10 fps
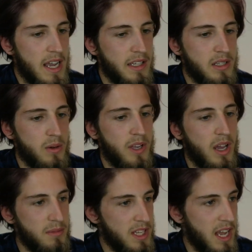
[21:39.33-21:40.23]
And so we
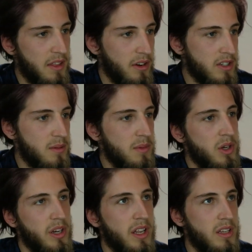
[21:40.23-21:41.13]
come together as
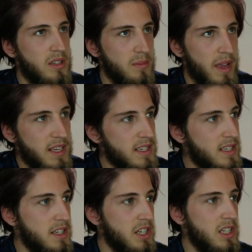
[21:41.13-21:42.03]
community to make
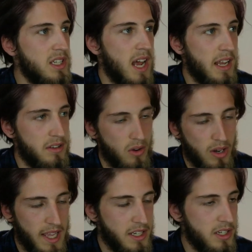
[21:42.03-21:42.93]
decisions as
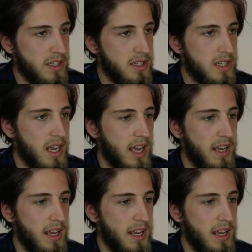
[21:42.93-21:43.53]
all ages.